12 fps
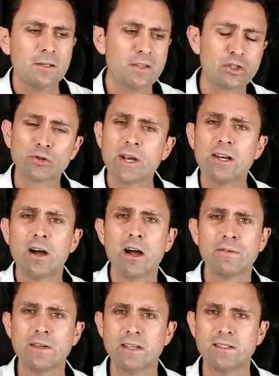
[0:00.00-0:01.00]
the
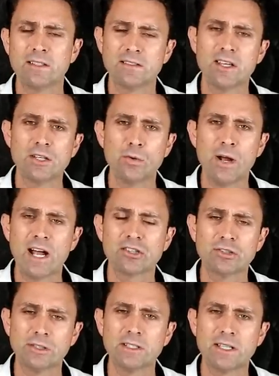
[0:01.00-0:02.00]
trade-off is is that you
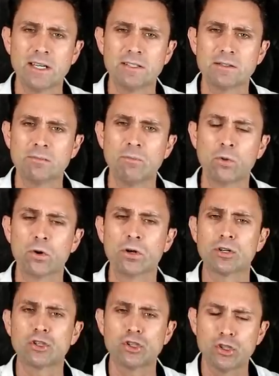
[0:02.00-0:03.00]
actually get
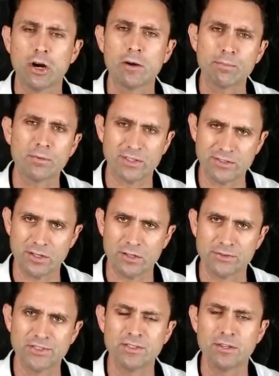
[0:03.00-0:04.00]
more sharp
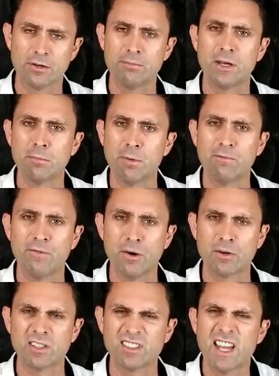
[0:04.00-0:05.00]
results near minimum
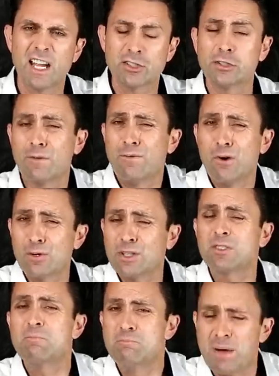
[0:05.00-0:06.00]
focus. They actually
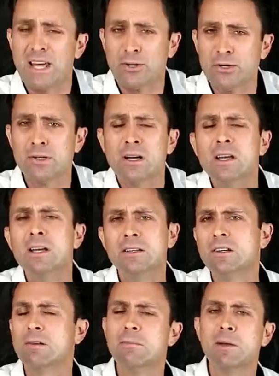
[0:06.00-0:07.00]
focus better
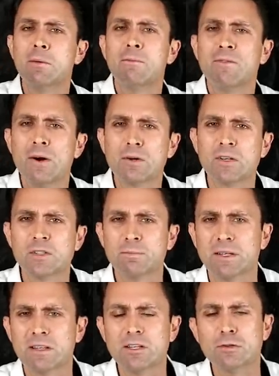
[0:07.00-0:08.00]
near minimum focus,
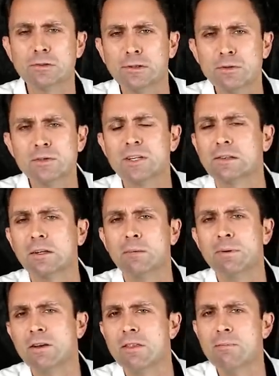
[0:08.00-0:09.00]
but you lose a little
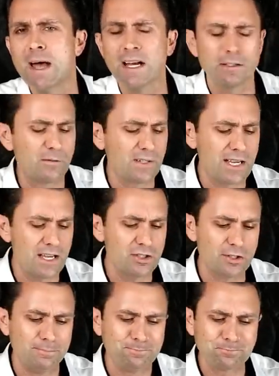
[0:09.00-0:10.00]
bit of the
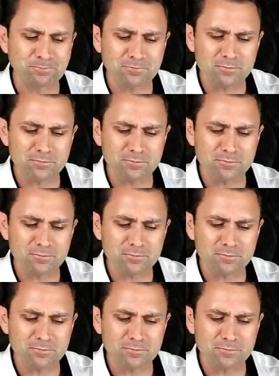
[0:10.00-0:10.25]
magnification.